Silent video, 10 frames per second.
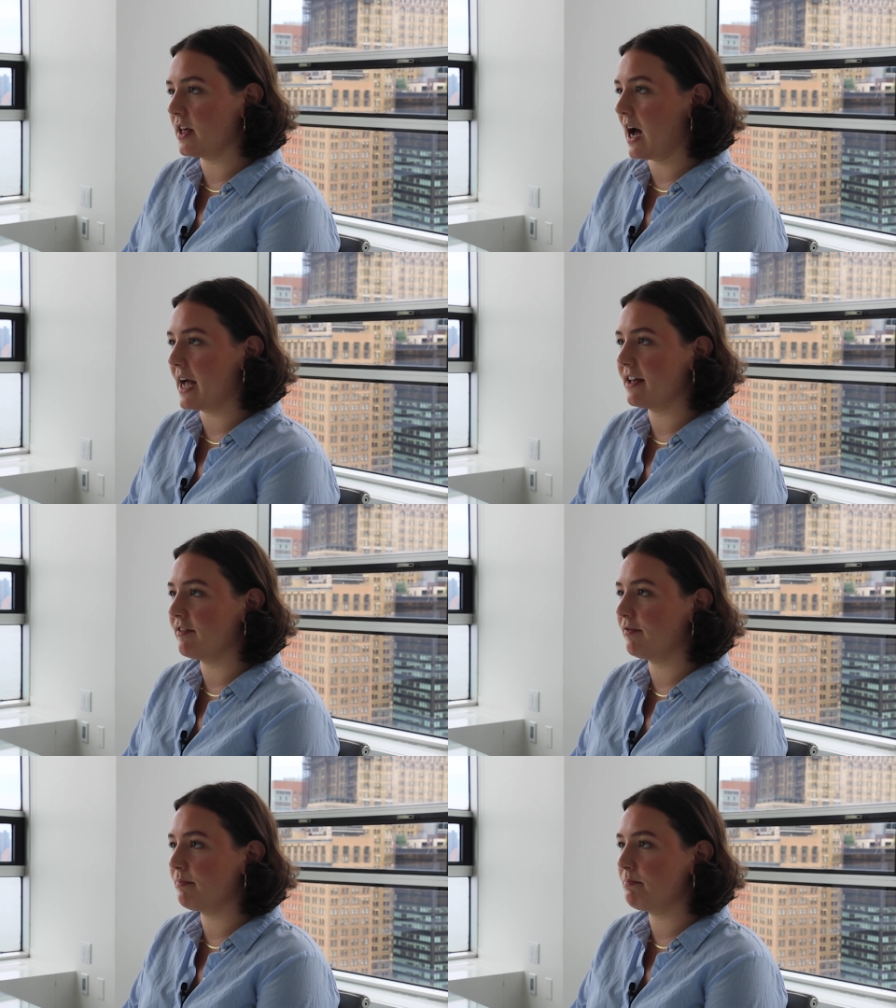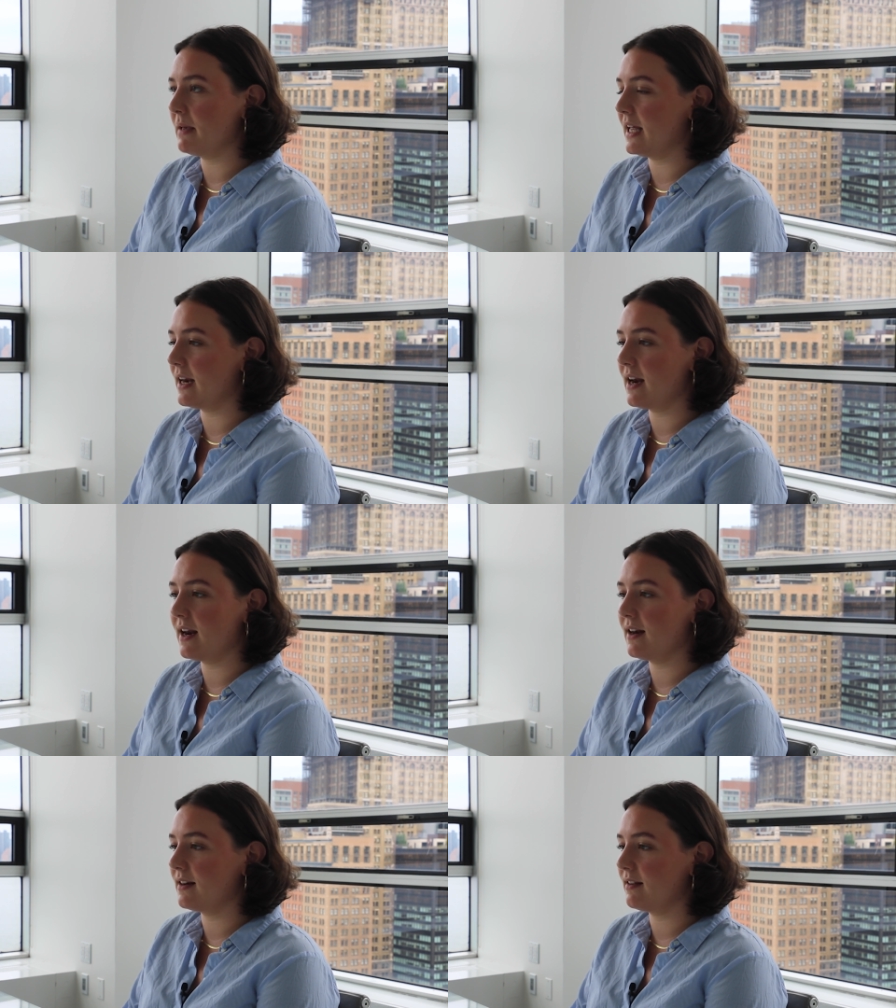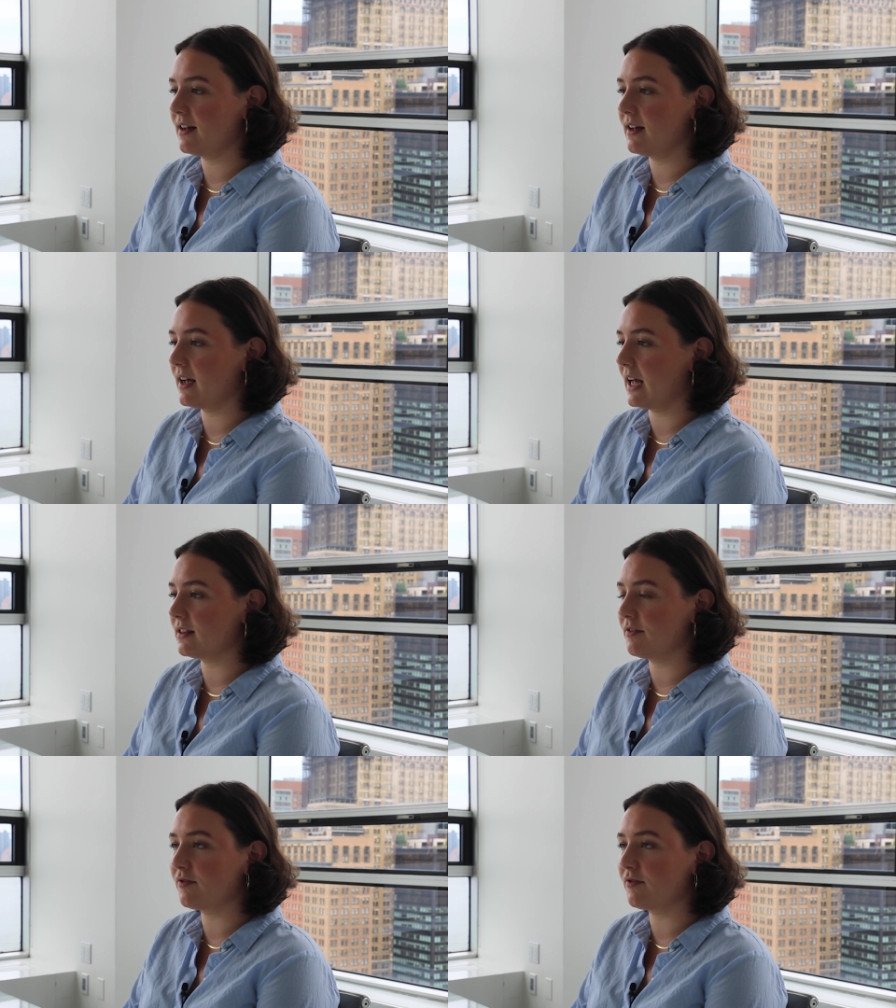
I have been at the